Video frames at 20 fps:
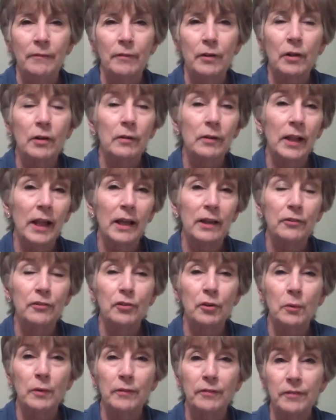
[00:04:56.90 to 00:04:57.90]
For
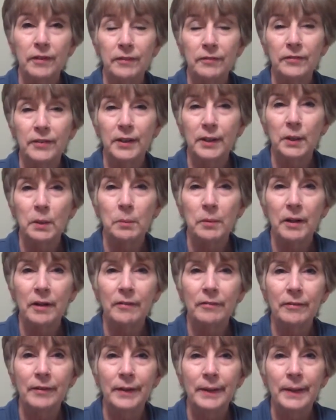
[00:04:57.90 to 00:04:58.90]
clients who are 50 and
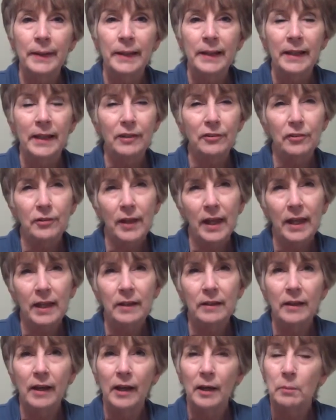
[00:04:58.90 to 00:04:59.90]
above, It's
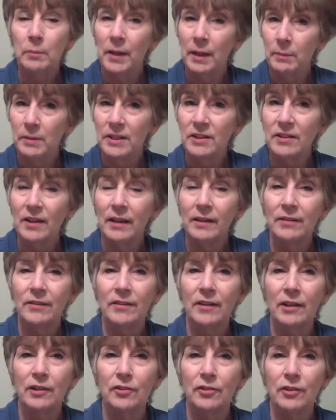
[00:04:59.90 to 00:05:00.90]
8, 9, maybe 10
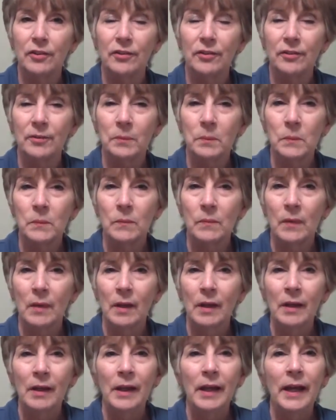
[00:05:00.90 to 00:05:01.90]
sessions,
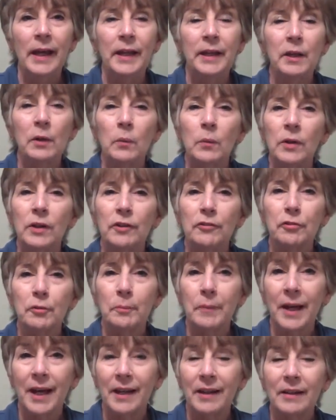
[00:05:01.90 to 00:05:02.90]
and it will
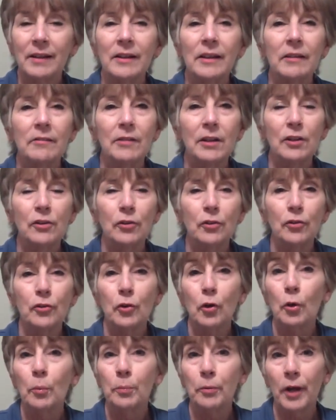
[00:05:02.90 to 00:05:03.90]
dramatically reduce or